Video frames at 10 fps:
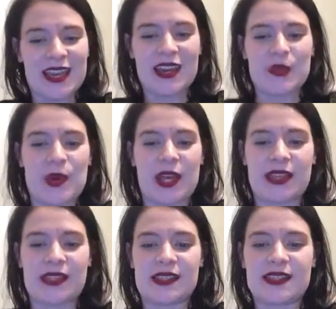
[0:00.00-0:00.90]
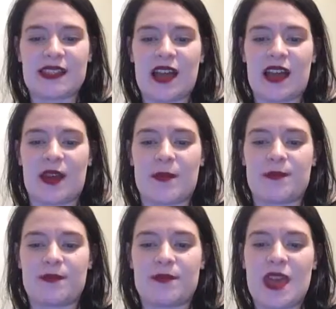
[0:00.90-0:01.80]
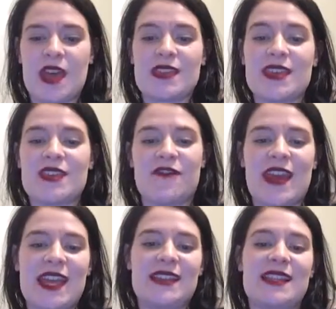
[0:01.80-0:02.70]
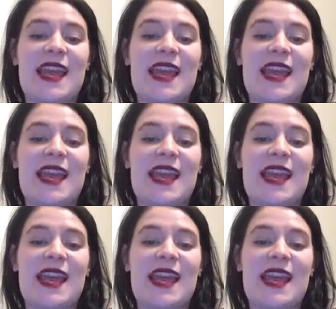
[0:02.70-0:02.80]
it was that the face